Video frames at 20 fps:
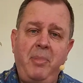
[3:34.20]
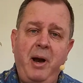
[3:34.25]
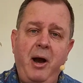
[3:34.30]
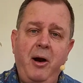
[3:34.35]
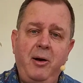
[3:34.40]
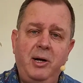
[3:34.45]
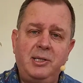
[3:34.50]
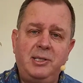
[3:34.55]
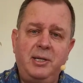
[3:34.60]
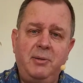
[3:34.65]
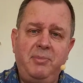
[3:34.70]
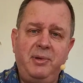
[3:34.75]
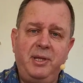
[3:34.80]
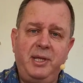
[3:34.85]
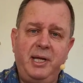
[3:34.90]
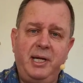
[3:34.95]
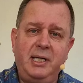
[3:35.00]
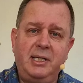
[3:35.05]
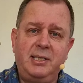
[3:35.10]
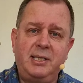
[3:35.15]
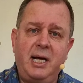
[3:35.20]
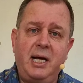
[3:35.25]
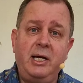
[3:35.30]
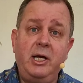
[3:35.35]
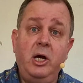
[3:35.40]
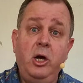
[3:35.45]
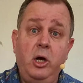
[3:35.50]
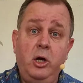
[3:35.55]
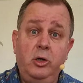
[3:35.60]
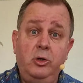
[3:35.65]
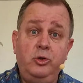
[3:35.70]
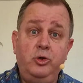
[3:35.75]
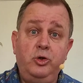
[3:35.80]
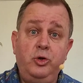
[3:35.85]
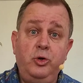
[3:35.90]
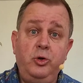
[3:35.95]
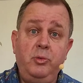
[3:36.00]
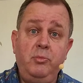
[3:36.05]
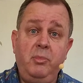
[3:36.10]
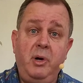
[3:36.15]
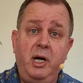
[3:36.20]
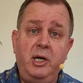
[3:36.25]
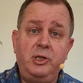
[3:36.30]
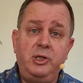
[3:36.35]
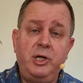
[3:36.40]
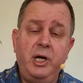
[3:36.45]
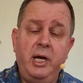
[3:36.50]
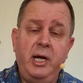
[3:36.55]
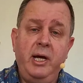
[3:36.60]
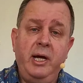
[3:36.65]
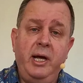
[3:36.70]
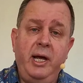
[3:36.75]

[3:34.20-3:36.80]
parasympathetic side too much.